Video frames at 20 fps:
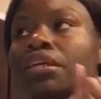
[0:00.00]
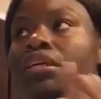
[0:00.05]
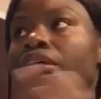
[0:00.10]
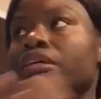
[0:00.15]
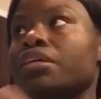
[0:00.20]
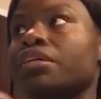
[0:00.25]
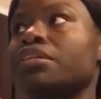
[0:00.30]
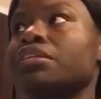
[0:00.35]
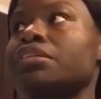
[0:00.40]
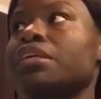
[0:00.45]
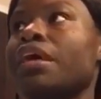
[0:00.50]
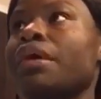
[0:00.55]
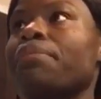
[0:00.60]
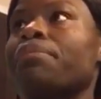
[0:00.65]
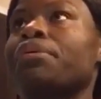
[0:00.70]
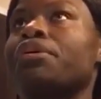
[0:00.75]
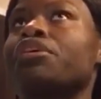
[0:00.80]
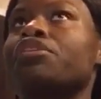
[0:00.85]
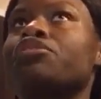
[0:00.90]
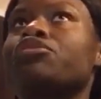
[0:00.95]
is I
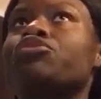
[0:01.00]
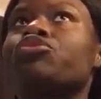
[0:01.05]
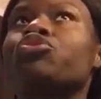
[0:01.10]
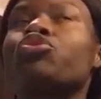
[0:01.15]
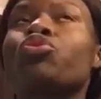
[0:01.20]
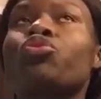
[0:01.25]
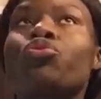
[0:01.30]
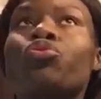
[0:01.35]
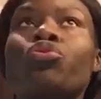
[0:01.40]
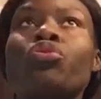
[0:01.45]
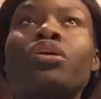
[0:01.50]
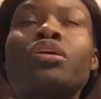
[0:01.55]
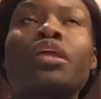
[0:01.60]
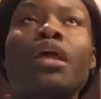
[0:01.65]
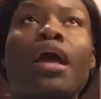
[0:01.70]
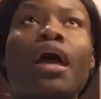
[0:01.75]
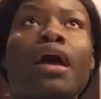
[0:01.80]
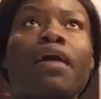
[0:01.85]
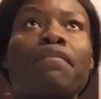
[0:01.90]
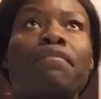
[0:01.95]
put two and
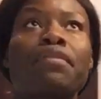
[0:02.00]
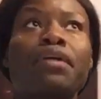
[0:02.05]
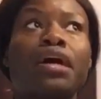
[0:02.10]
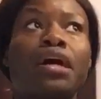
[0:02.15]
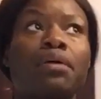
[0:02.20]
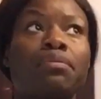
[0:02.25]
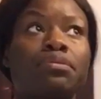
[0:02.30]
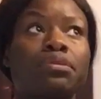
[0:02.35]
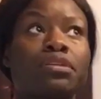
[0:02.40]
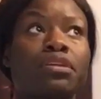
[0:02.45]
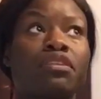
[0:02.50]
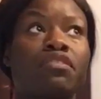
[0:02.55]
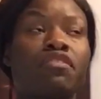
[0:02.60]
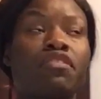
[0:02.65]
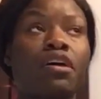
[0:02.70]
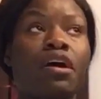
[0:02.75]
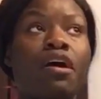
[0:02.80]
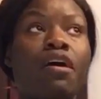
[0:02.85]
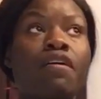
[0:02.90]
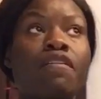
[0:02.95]
a half cups of
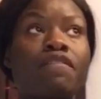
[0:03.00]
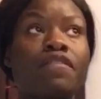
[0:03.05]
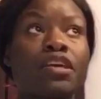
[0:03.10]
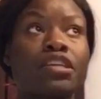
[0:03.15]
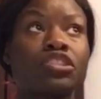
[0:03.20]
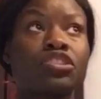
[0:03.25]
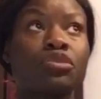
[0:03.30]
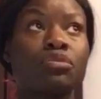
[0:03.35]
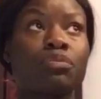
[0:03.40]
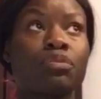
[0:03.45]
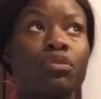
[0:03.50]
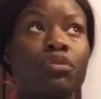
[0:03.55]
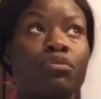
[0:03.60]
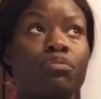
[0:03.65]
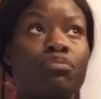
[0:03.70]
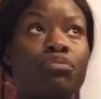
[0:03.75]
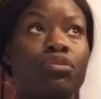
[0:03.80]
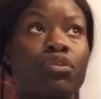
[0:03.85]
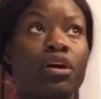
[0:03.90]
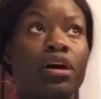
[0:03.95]

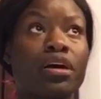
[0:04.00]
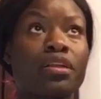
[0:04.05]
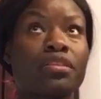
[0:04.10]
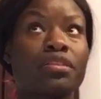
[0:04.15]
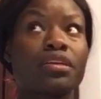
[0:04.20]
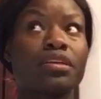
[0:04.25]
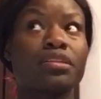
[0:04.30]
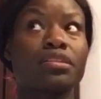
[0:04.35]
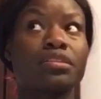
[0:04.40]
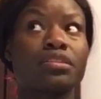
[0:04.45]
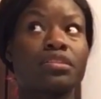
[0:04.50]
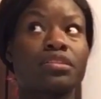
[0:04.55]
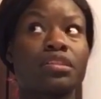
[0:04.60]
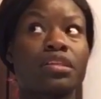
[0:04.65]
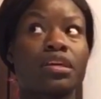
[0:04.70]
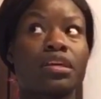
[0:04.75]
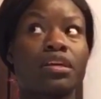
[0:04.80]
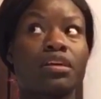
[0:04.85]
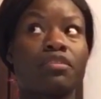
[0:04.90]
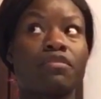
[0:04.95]
vegetable broth
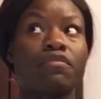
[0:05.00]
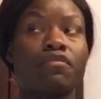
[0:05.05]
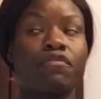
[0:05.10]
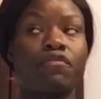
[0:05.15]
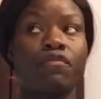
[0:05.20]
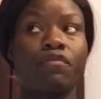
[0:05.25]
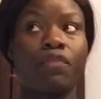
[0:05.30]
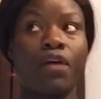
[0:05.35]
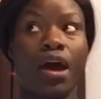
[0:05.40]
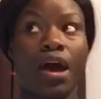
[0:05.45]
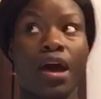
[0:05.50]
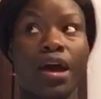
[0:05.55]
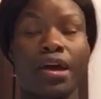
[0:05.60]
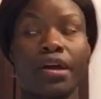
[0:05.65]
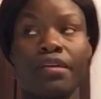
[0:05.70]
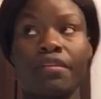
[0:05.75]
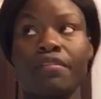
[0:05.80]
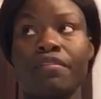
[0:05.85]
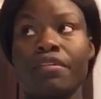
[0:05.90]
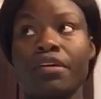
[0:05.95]
instead of
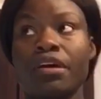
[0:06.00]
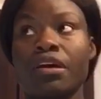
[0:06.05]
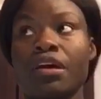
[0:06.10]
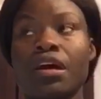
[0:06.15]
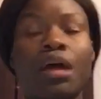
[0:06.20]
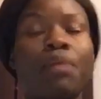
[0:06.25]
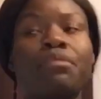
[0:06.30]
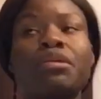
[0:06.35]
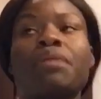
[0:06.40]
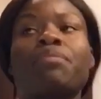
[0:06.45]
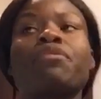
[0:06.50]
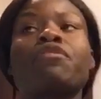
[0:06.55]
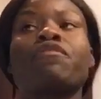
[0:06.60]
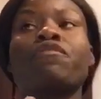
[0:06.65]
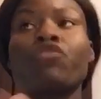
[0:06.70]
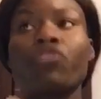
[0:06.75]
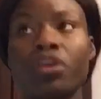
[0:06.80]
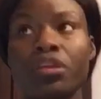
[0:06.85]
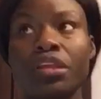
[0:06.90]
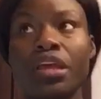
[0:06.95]
five. I mean, I put
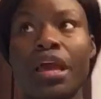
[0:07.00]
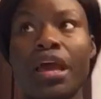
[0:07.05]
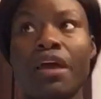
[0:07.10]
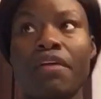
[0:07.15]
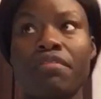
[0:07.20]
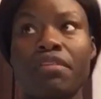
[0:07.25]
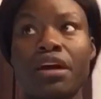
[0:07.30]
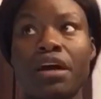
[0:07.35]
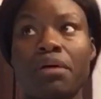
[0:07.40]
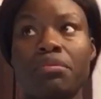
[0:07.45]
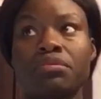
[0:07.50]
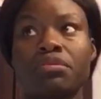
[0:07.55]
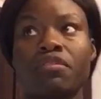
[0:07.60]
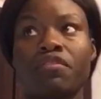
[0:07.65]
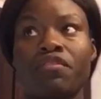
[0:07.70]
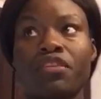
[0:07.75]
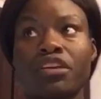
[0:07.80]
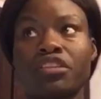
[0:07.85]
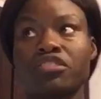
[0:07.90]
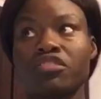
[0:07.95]
four and a half cups
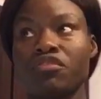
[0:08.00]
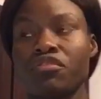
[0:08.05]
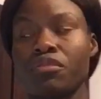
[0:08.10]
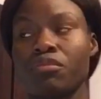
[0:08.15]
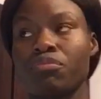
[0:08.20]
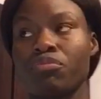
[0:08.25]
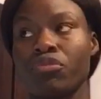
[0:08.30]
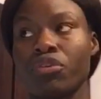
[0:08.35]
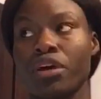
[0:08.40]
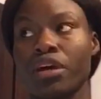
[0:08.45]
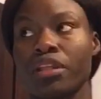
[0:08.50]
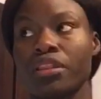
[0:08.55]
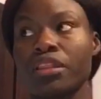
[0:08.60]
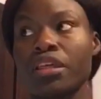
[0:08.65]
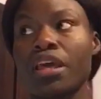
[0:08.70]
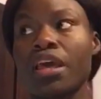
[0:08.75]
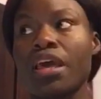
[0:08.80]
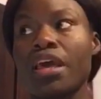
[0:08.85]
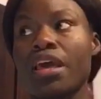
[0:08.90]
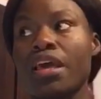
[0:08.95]
of vegetable broth
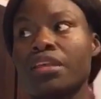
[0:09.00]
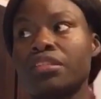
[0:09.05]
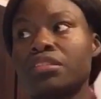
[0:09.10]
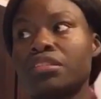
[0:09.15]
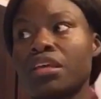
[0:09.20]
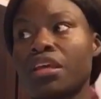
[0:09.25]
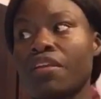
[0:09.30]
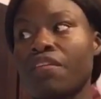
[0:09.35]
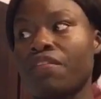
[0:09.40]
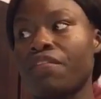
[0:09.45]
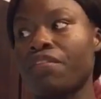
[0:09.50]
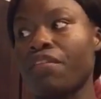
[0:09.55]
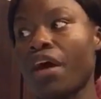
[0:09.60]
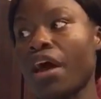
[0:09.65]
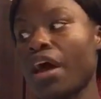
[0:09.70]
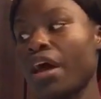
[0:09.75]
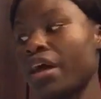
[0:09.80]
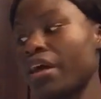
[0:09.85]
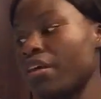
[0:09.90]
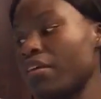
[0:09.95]
instead of
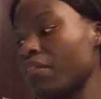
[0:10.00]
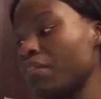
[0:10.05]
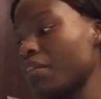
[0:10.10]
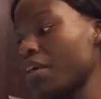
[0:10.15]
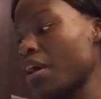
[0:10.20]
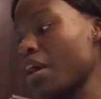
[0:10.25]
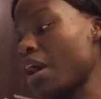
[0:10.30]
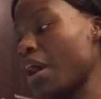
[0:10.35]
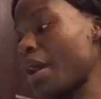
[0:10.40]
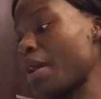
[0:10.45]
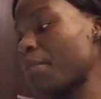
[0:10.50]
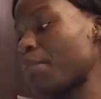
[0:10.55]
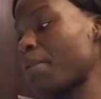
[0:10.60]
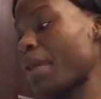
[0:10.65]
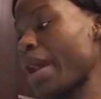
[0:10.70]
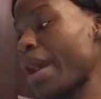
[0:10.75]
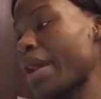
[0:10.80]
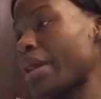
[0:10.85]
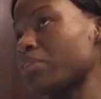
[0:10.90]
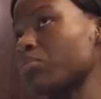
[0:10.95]
five. I
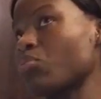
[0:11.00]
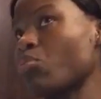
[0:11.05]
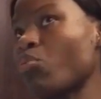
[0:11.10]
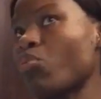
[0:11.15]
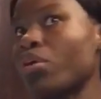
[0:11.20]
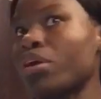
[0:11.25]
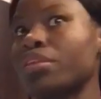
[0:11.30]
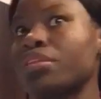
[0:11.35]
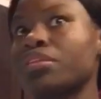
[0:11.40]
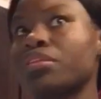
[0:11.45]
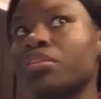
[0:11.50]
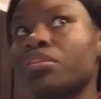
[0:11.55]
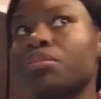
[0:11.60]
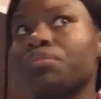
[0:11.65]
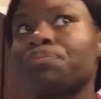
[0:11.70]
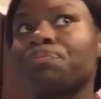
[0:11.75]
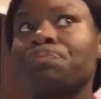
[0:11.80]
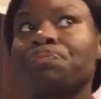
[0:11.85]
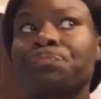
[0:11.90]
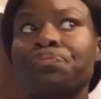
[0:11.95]
had
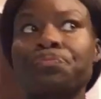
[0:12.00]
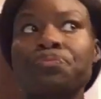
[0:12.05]
one